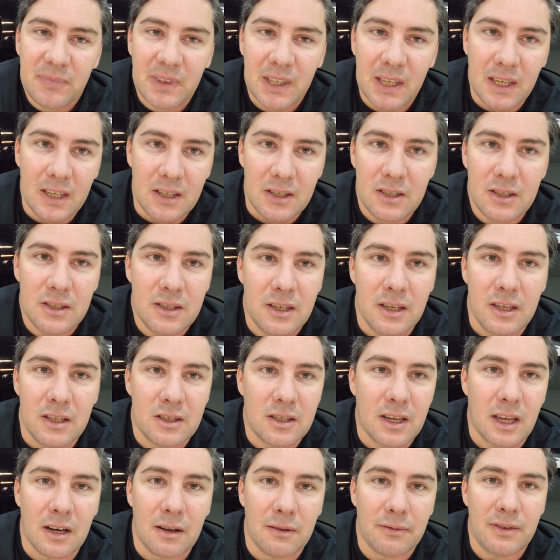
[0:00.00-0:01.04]
It's, it's
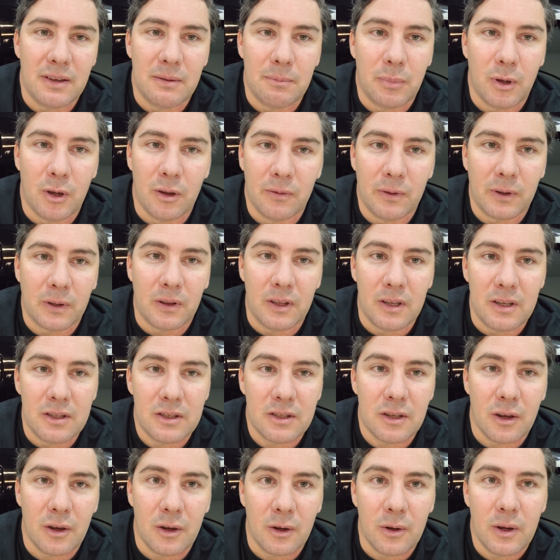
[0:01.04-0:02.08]
going to fit perfectly.
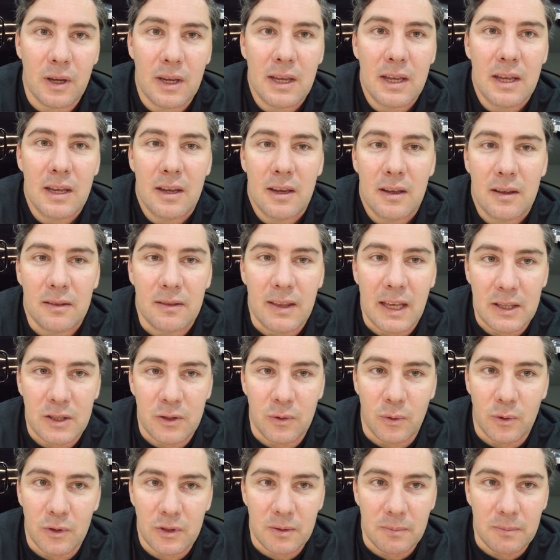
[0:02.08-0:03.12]
So that's
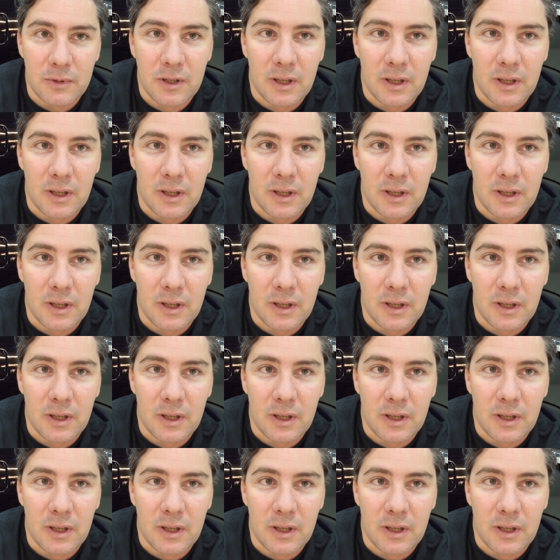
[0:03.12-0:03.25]
awesome.